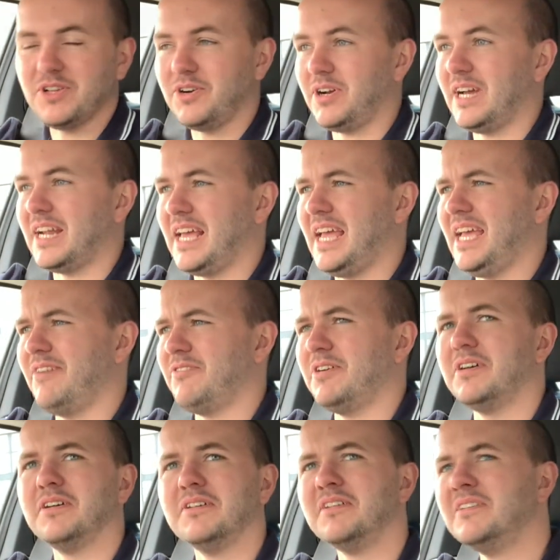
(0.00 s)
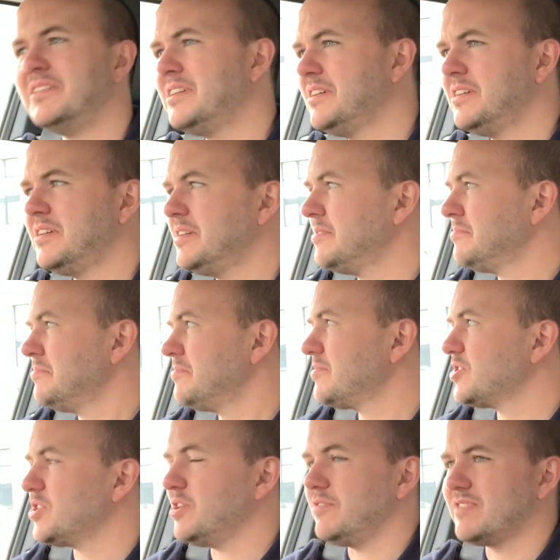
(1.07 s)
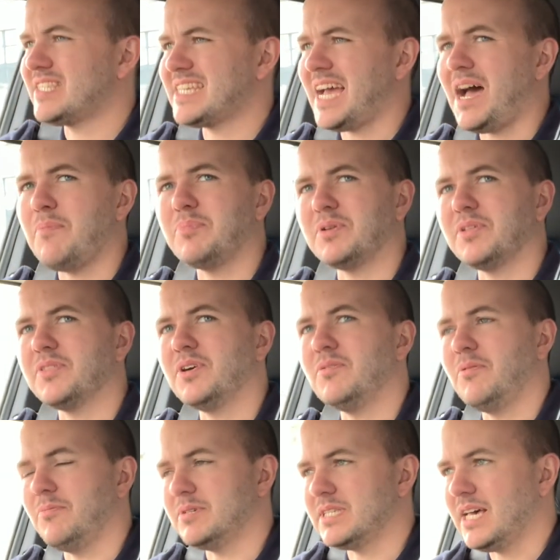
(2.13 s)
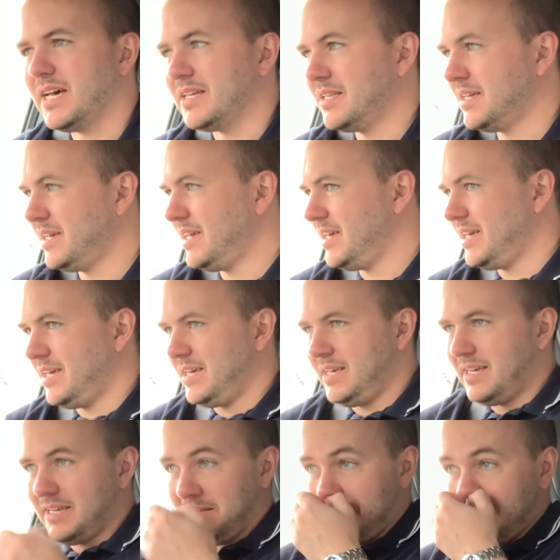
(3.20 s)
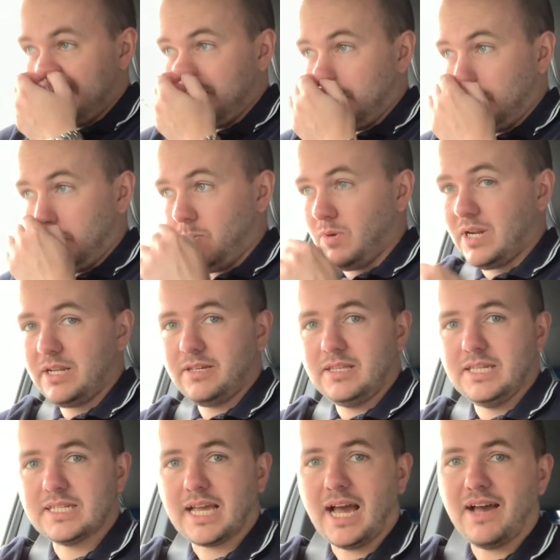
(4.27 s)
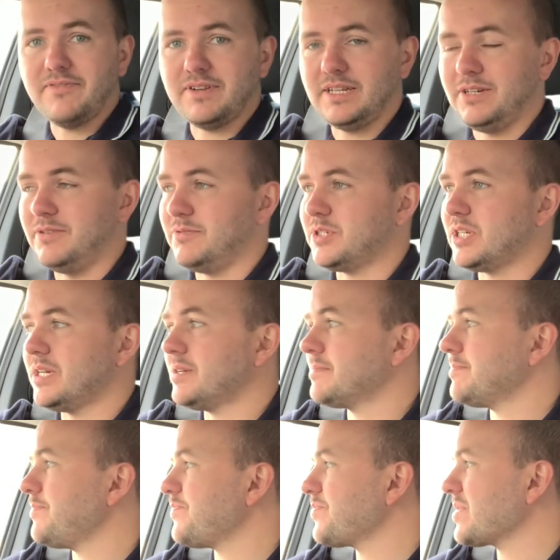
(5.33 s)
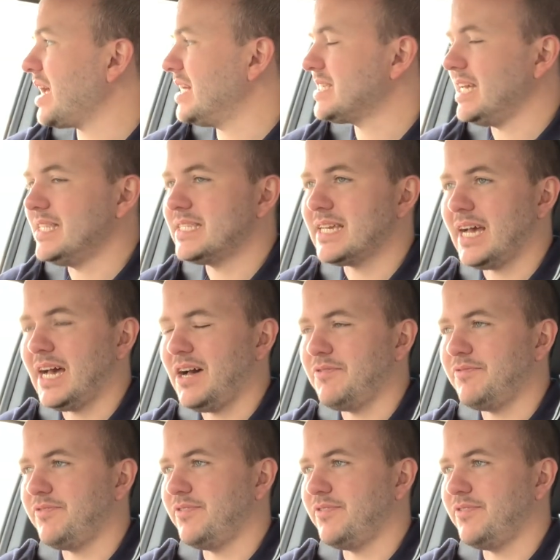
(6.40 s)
and I hear a sort of tap, and I thought, what was that? When I do these car videos, I tend to have